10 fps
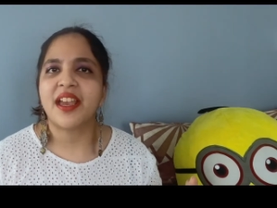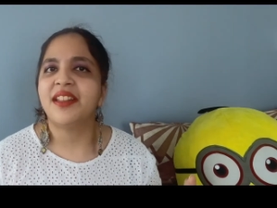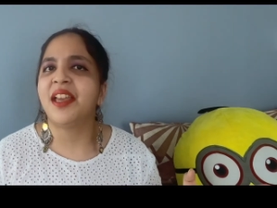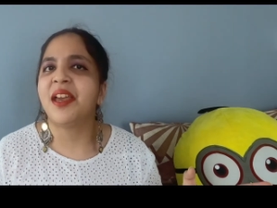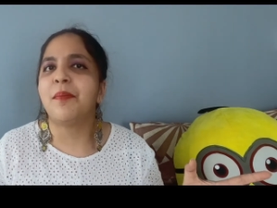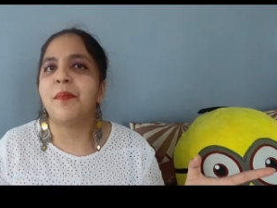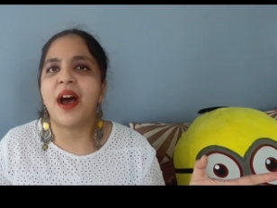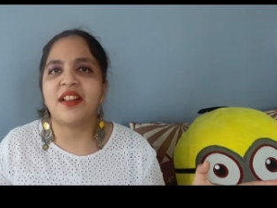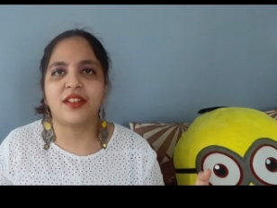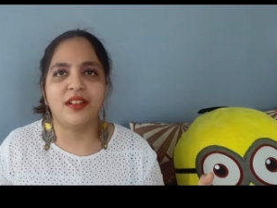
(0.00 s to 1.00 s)
and their
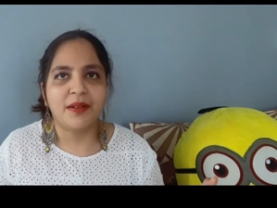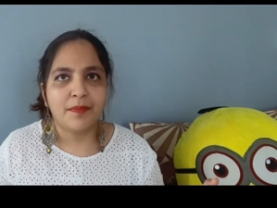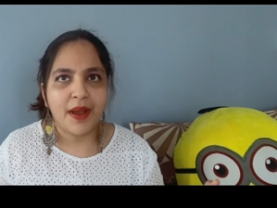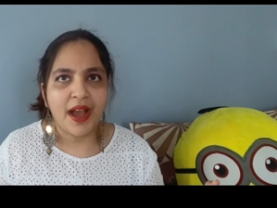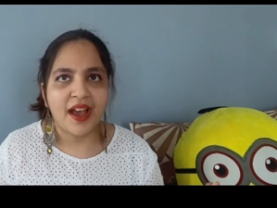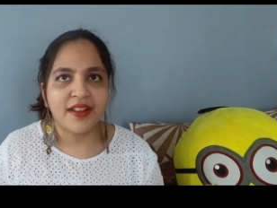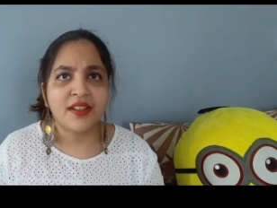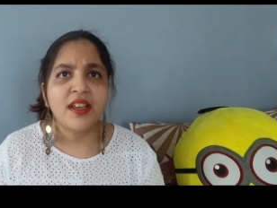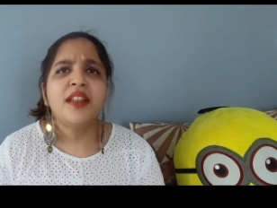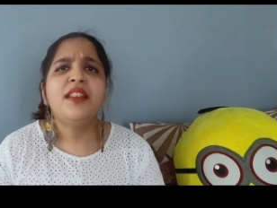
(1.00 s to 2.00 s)
bachelor pads,